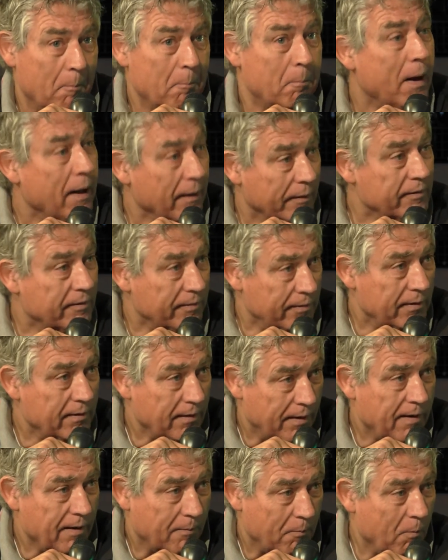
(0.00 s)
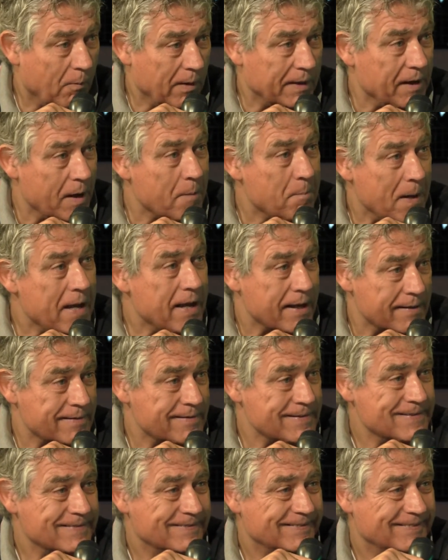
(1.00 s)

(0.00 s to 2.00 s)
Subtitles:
but when they pay it.